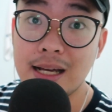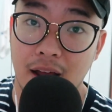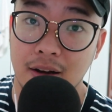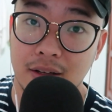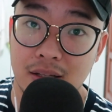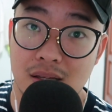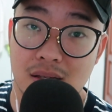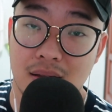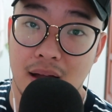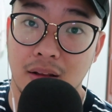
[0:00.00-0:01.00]
And in
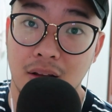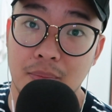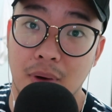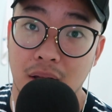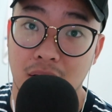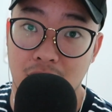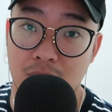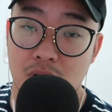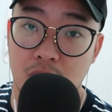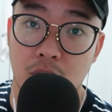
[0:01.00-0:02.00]
Standard, my
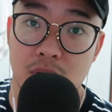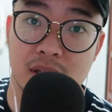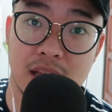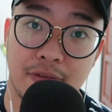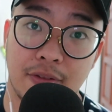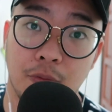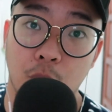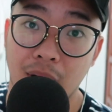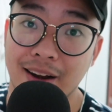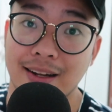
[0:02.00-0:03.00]
team score 7-1,